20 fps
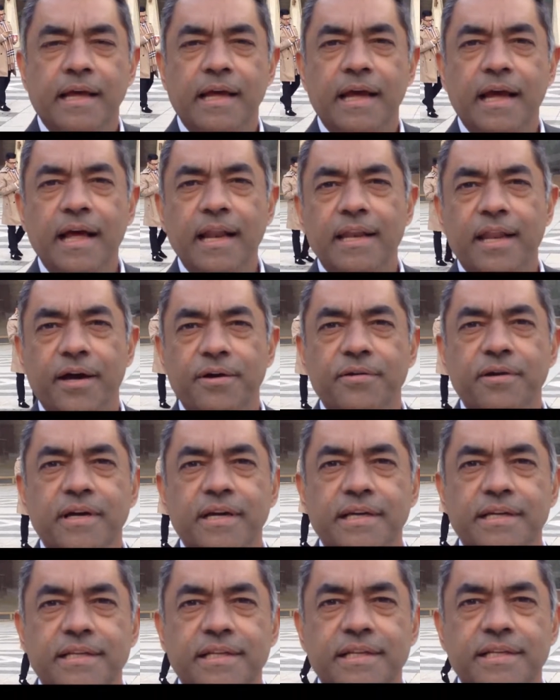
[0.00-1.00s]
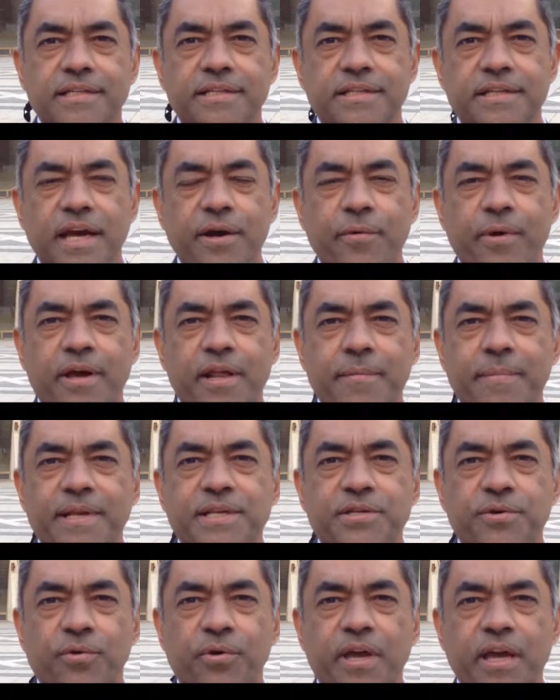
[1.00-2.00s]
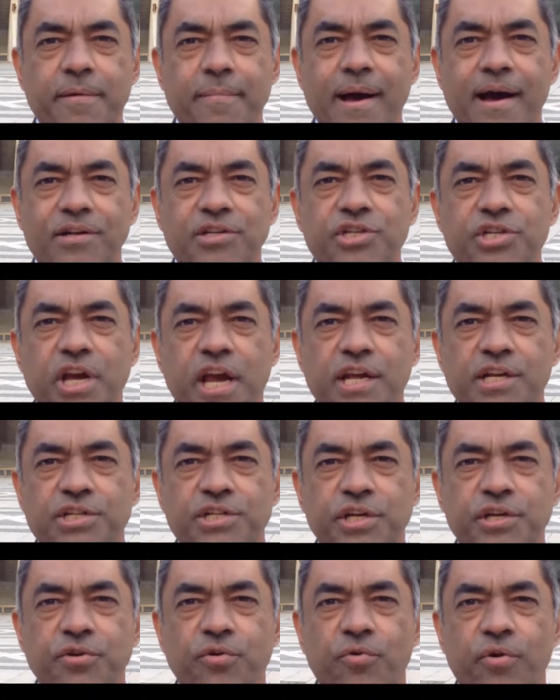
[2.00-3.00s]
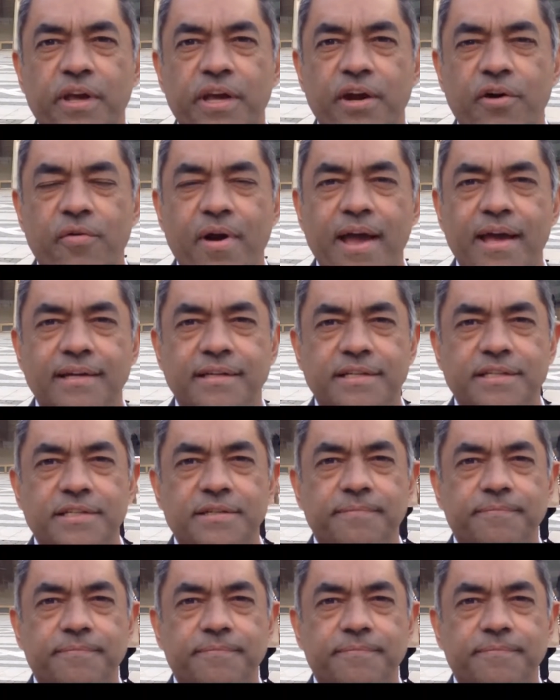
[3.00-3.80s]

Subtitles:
Hello, today we're going to be talking about changing your year end.